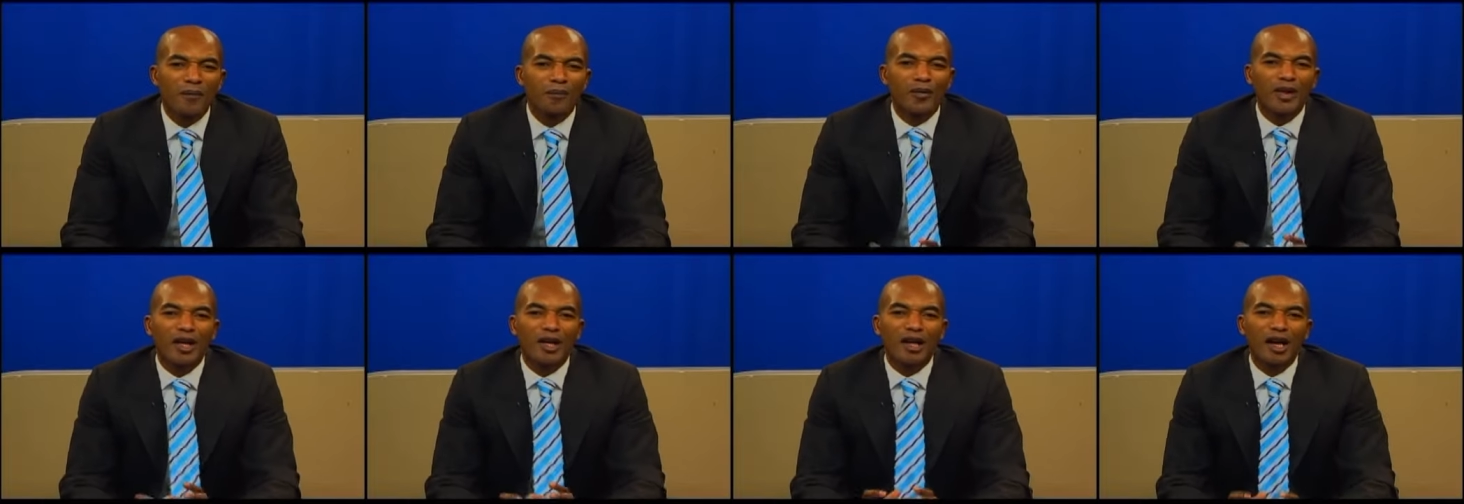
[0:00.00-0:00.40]

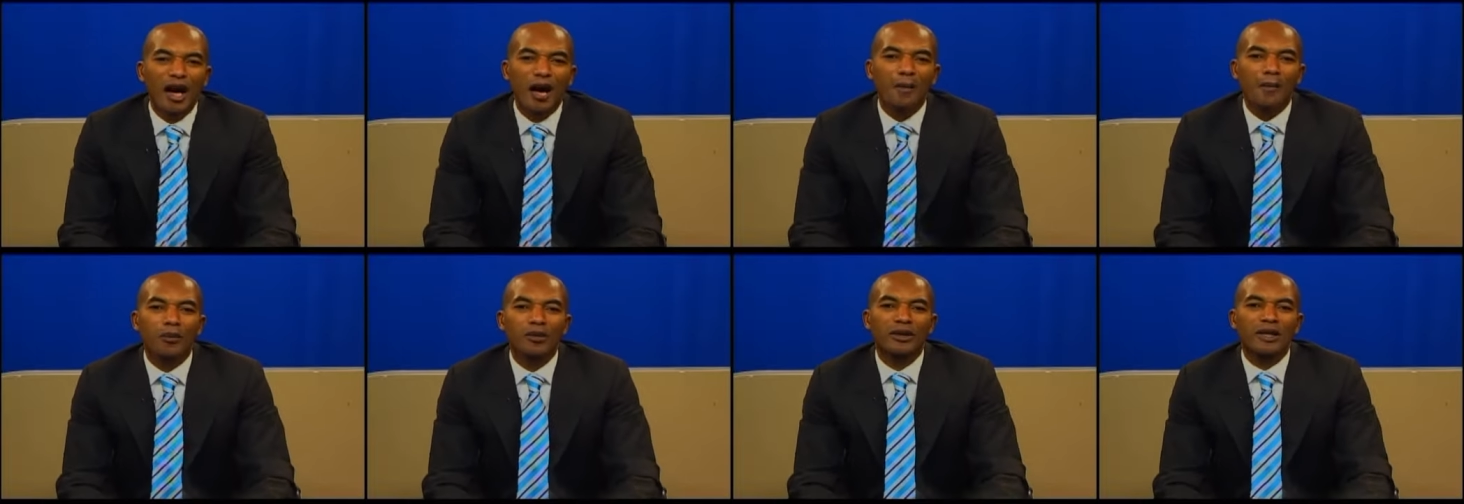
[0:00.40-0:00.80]
they
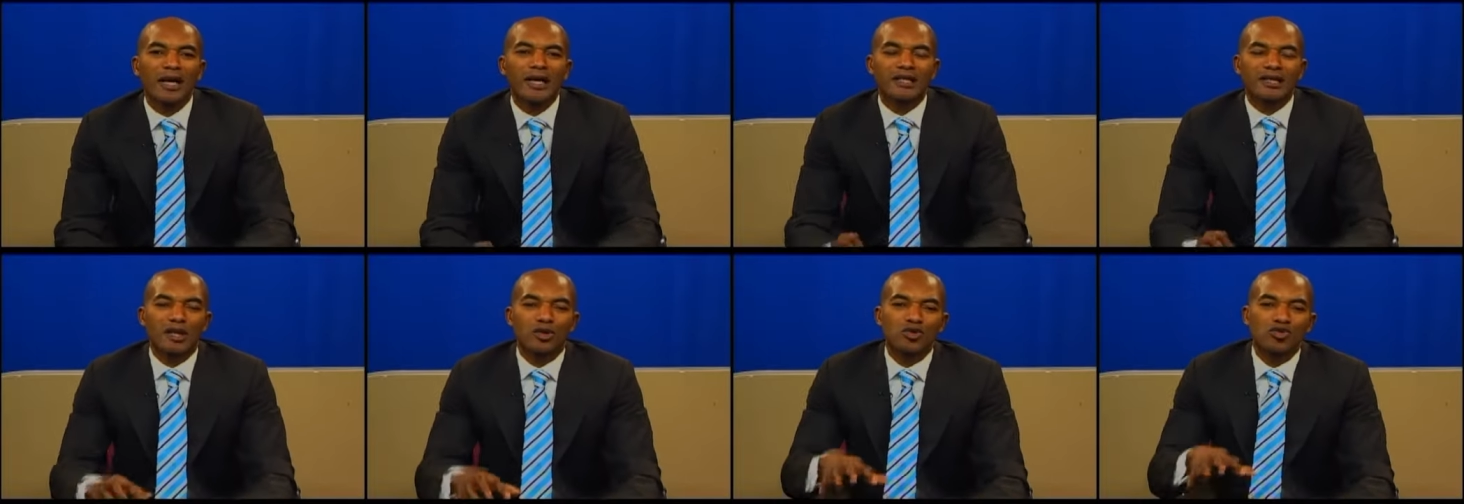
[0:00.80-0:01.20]
come,
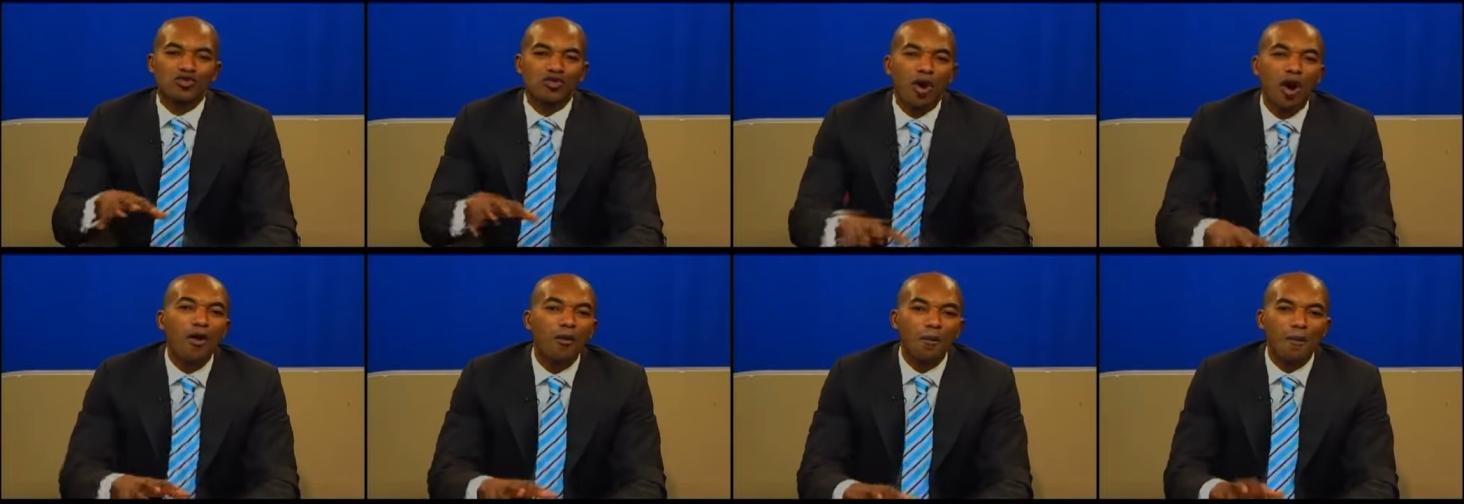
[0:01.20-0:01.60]
there's a
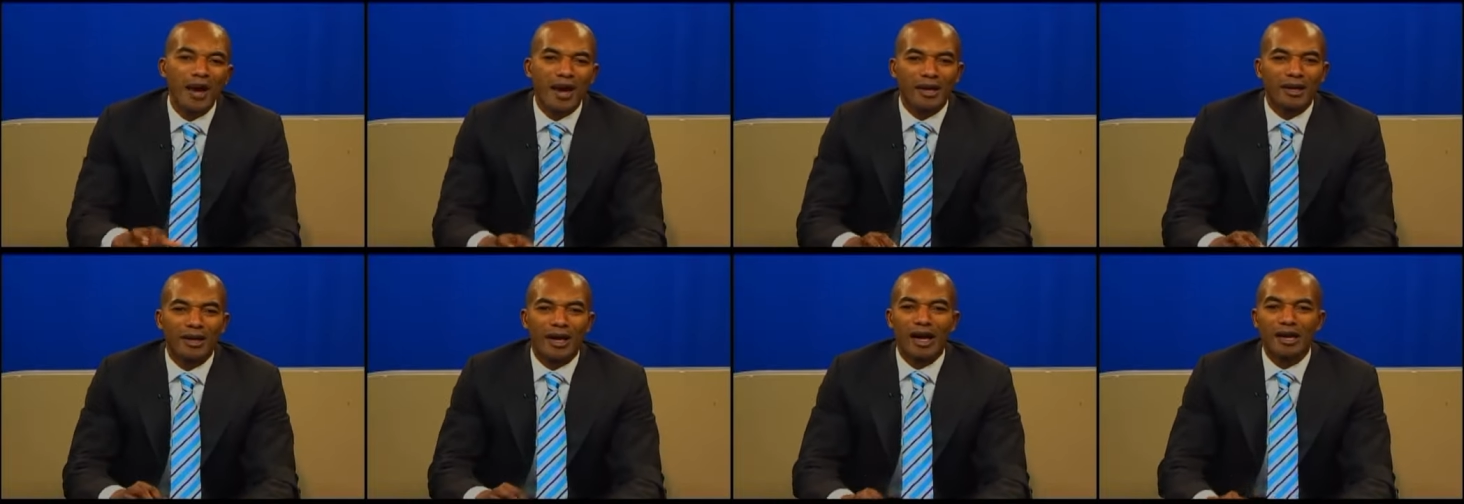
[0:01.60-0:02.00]
strong
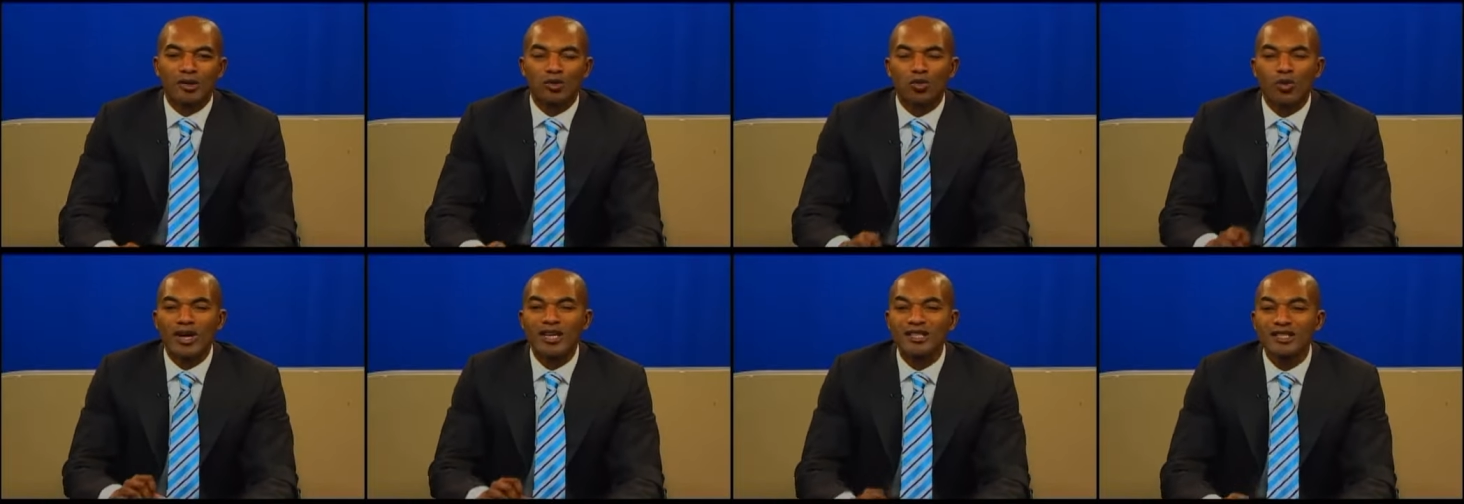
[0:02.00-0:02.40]
man,
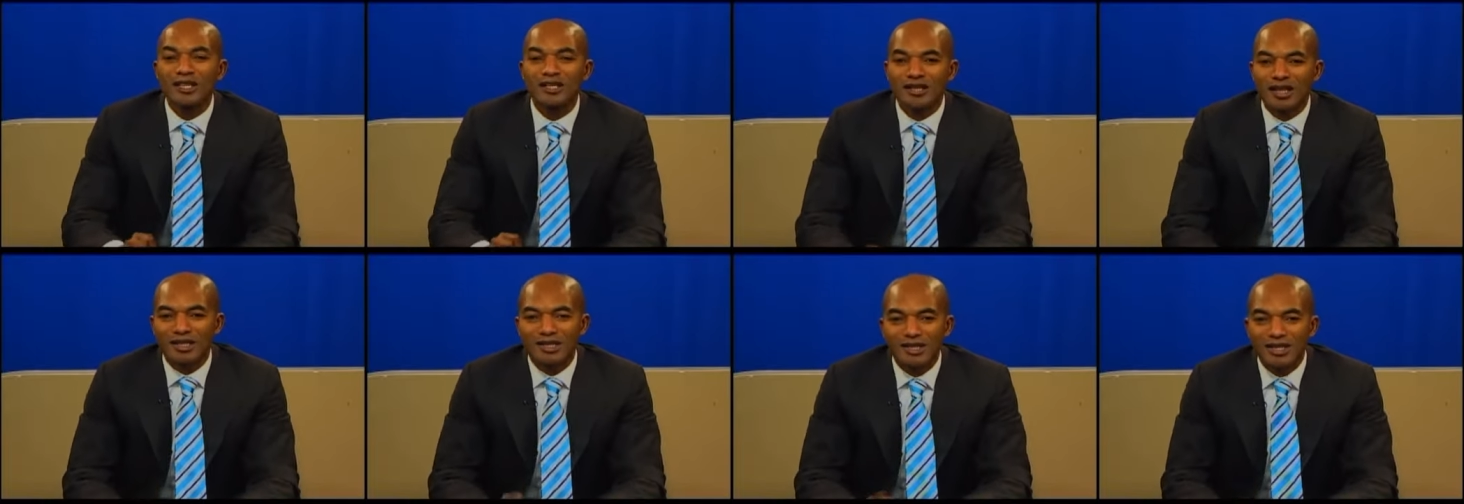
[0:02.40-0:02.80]
as when
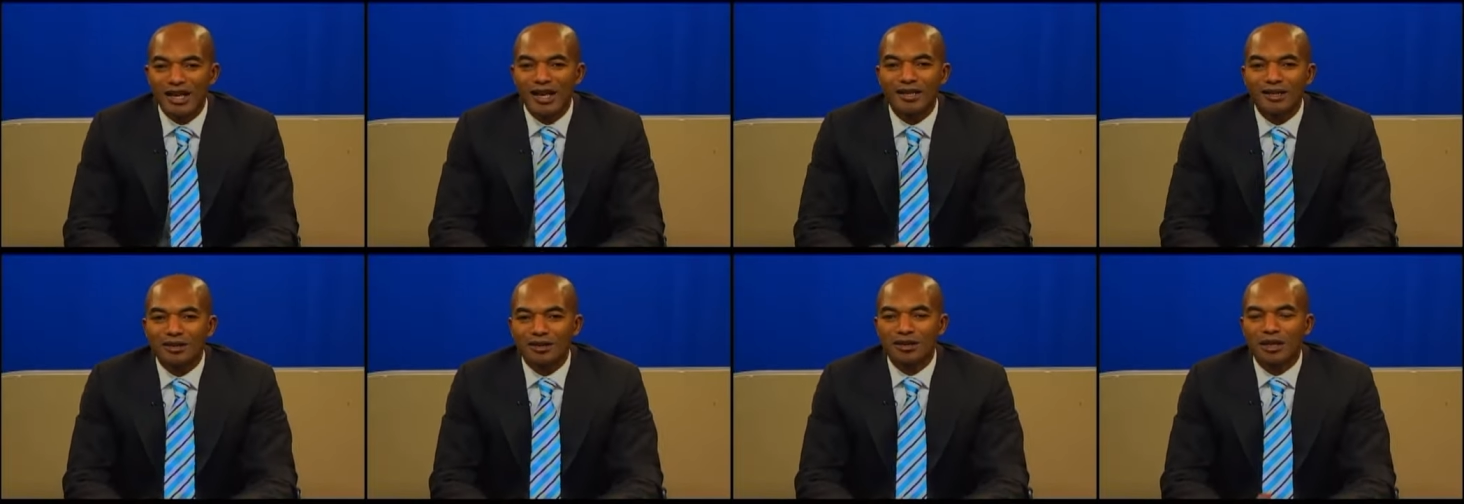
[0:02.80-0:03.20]
Jesus
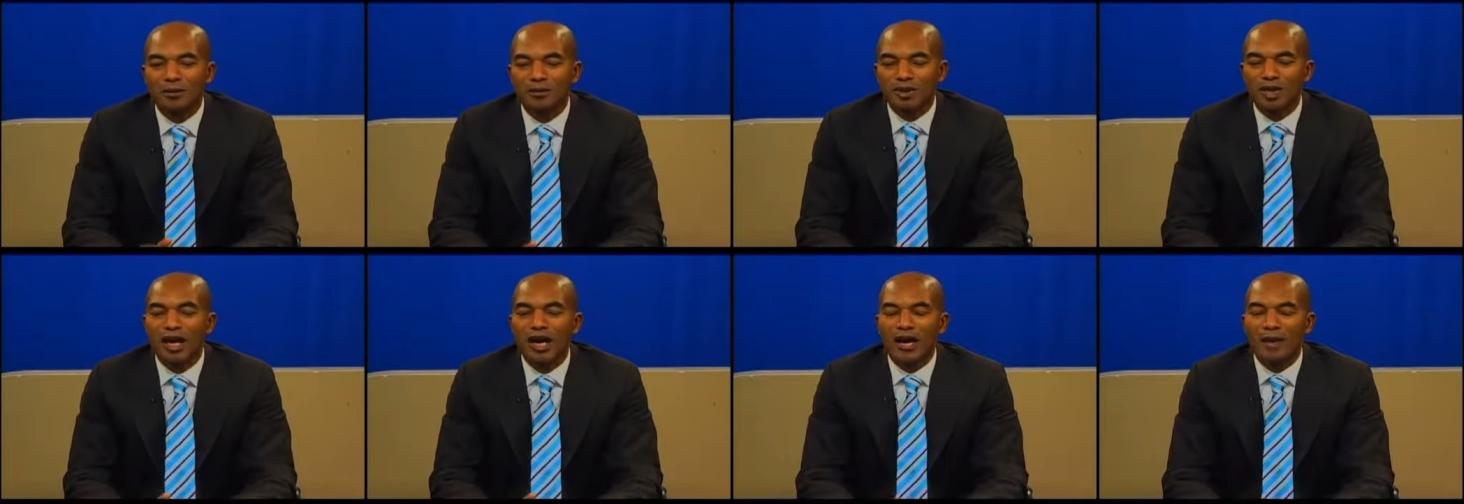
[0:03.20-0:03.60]
said
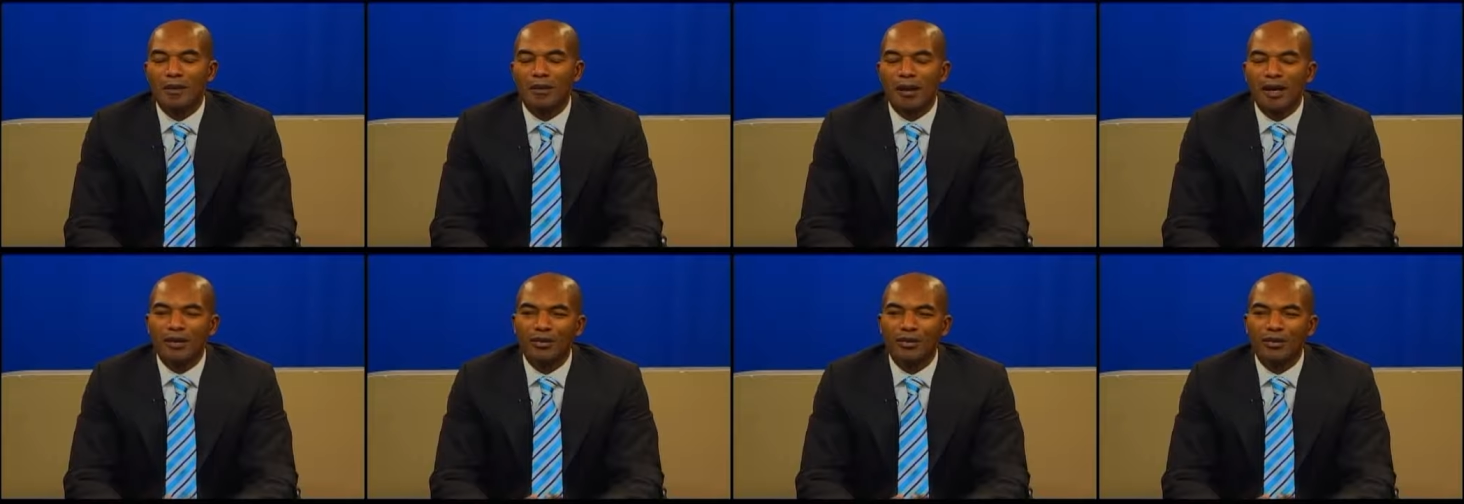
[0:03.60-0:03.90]
sometime,